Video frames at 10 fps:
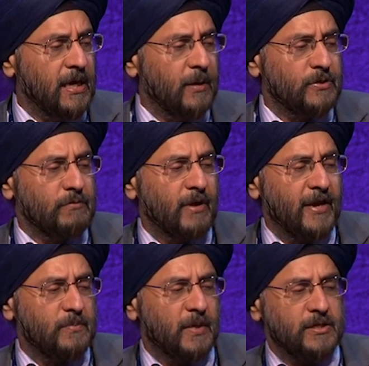It was a
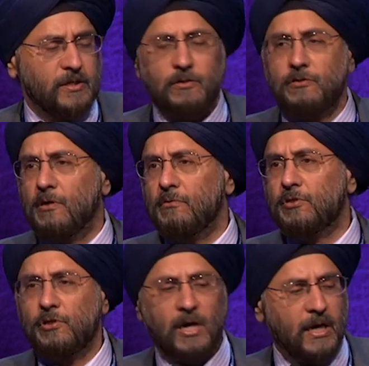randomized controlled
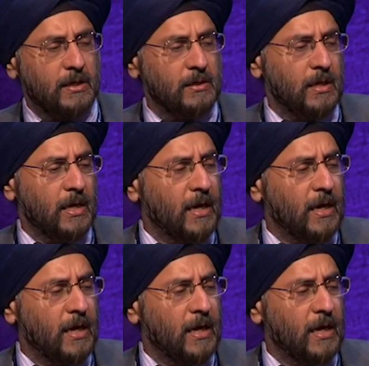trial